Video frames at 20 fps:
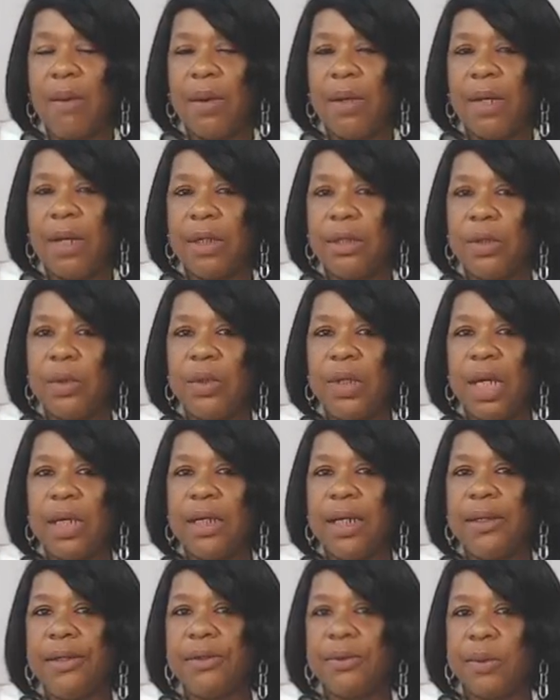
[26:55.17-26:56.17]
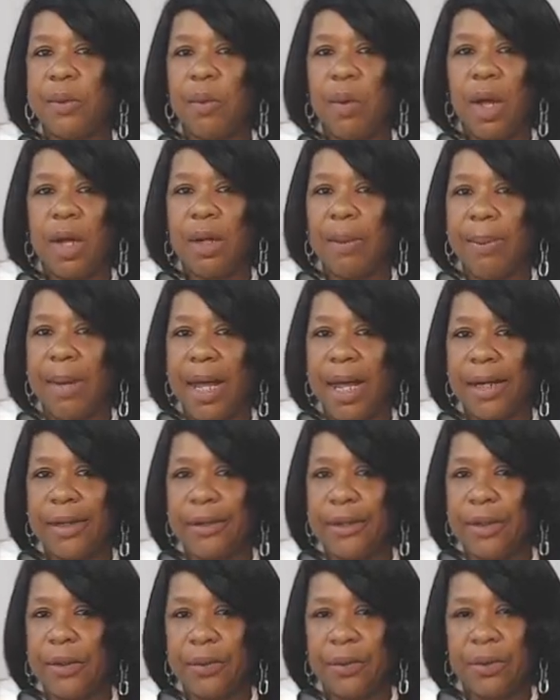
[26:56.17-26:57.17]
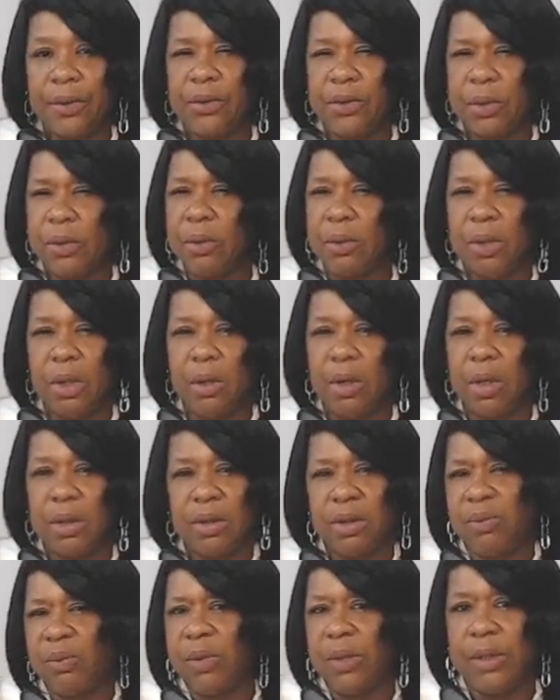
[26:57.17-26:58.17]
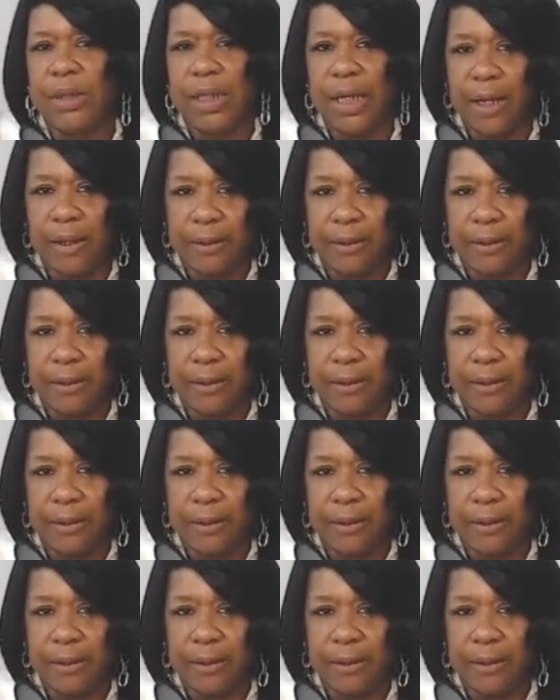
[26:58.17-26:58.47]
2 young ladies were walking by, 2 girls, real young.